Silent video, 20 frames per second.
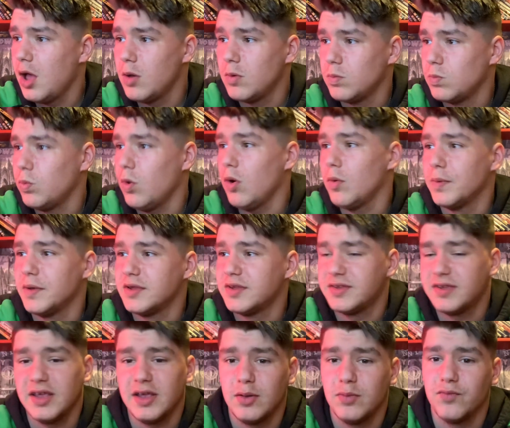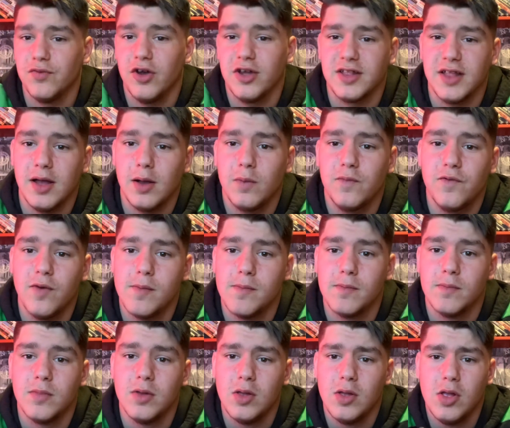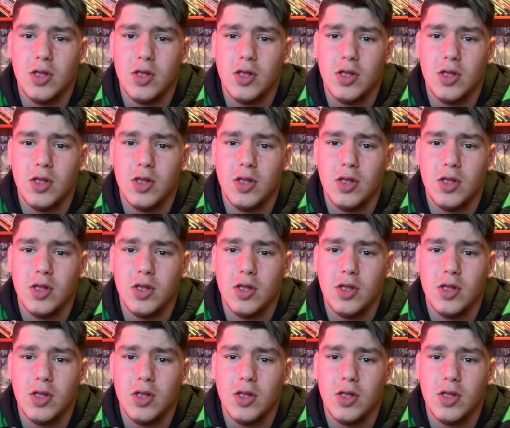what we're seeing right now from